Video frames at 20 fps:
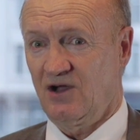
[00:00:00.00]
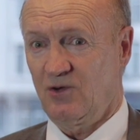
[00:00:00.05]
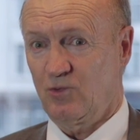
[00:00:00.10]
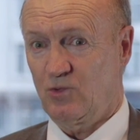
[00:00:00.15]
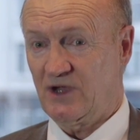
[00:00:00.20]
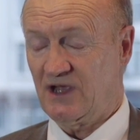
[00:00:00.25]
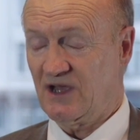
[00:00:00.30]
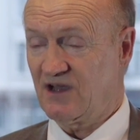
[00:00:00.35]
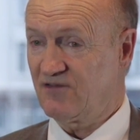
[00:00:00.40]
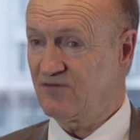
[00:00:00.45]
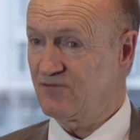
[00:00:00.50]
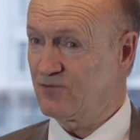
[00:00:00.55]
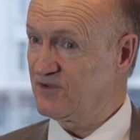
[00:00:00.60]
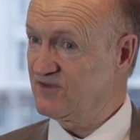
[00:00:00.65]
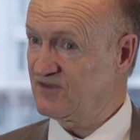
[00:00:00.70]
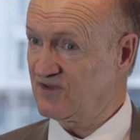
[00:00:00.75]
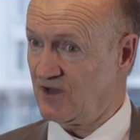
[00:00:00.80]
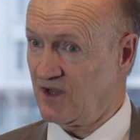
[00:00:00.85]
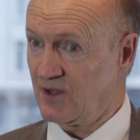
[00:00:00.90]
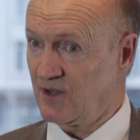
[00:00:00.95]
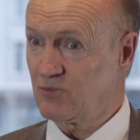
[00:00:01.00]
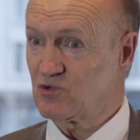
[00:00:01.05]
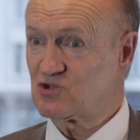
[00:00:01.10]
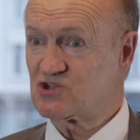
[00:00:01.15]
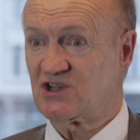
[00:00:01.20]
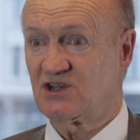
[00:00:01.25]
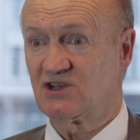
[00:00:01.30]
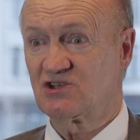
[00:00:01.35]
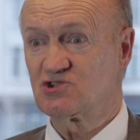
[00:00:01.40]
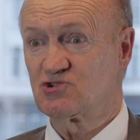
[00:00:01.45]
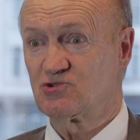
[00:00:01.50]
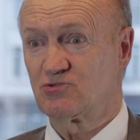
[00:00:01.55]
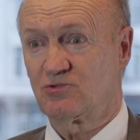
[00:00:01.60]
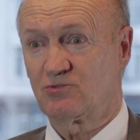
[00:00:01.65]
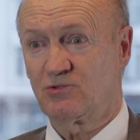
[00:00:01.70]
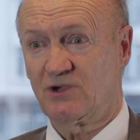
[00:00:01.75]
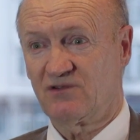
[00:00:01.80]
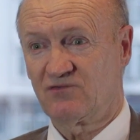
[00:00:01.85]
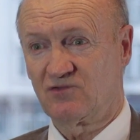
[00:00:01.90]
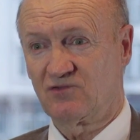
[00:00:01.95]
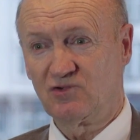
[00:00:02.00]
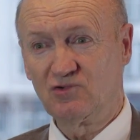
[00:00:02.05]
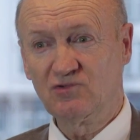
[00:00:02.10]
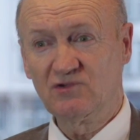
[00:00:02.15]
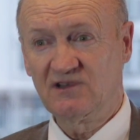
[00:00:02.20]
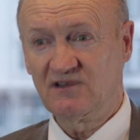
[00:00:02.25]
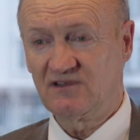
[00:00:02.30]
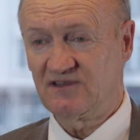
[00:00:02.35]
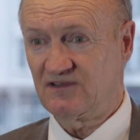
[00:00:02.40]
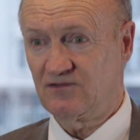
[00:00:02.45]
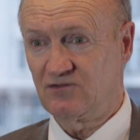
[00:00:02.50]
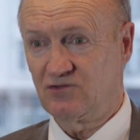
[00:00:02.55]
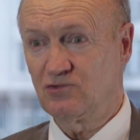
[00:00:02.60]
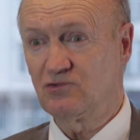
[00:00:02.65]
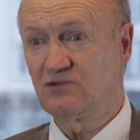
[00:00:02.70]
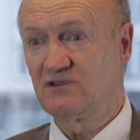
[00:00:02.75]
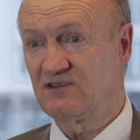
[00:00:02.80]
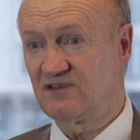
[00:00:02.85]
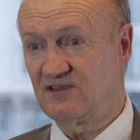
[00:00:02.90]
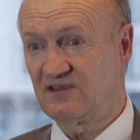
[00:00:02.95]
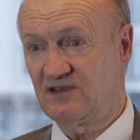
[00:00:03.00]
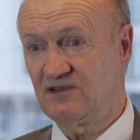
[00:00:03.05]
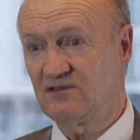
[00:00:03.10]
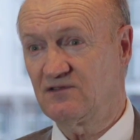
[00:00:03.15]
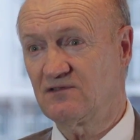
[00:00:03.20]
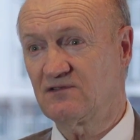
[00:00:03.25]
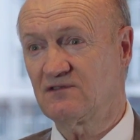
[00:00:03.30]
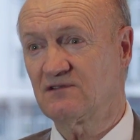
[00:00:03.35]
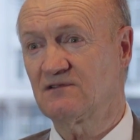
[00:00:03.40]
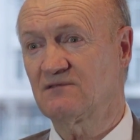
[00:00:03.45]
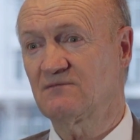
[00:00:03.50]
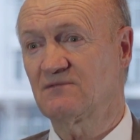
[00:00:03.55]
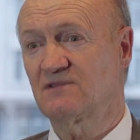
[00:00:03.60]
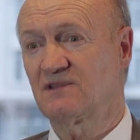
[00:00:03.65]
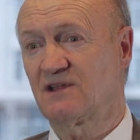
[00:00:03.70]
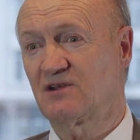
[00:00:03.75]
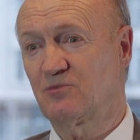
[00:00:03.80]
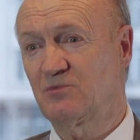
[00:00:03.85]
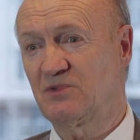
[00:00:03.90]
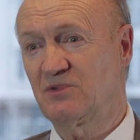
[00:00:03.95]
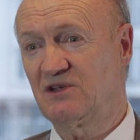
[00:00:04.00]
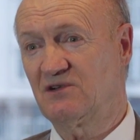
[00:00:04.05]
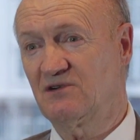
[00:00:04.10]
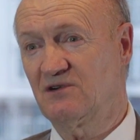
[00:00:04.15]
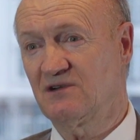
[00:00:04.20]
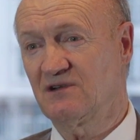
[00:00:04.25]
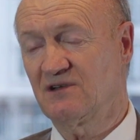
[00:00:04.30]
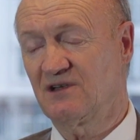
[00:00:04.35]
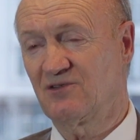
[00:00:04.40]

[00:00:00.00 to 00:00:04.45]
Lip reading: We have, with climate change, we have new diseases that appear,